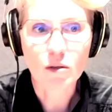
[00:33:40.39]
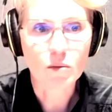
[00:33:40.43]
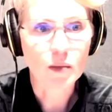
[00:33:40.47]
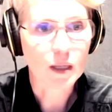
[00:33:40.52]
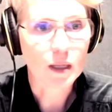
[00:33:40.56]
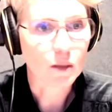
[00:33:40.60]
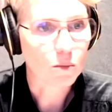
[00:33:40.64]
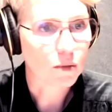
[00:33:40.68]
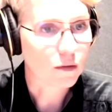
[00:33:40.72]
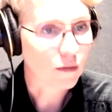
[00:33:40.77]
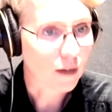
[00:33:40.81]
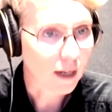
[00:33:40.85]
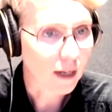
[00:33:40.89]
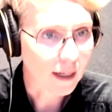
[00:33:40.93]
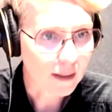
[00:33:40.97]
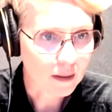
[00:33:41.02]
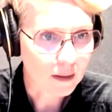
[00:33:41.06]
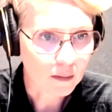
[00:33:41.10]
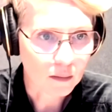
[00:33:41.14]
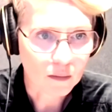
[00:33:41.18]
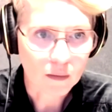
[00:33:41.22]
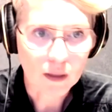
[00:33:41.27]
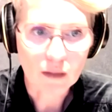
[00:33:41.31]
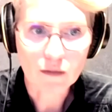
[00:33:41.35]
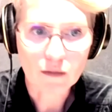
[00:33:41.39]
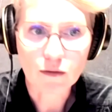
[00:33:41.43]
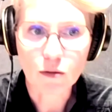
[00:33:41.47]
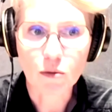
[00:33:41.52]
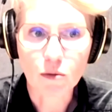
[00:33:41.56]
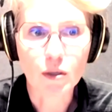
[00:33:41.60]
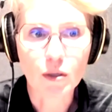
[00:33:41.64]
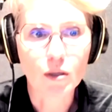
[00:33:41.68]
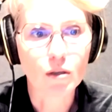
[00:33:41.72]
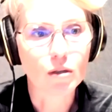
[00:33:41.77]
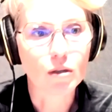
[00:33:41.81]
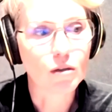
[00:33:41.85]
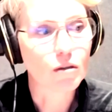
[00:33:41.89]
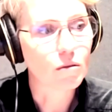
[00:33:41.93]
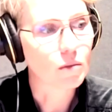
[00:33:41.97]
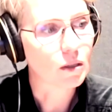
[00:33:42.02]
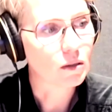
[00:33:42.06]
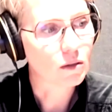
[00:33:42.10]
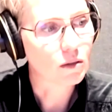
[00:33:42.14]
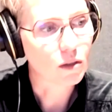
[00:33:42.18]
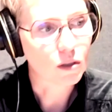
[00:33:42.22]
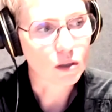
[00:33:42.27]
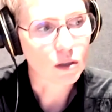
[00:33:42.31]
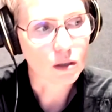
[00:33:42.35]
We can provide them for
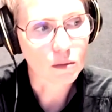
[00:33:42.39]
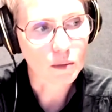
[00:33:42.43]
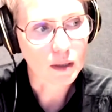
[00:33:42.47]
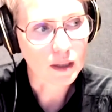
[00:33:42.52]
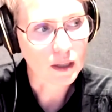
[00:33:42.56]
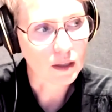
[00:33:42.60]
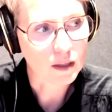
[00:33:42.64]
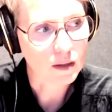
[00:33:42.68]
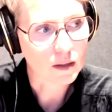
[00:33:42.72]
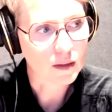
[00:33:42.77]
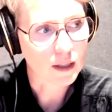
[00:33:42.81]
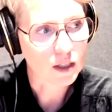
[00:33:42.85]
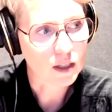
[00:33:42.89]
you, and we